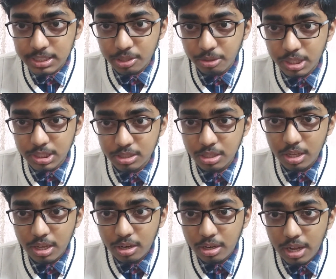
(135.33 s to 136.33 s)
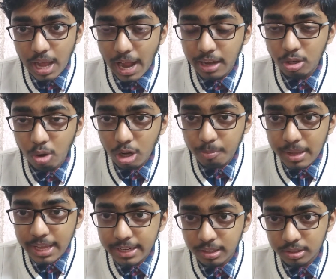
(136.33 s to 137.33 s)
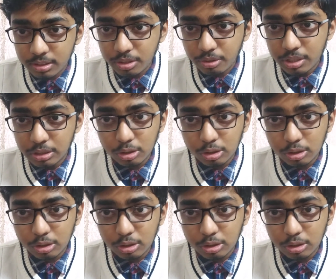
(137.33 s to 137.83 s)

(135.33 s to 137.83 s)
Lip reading: theories and not by any other theory.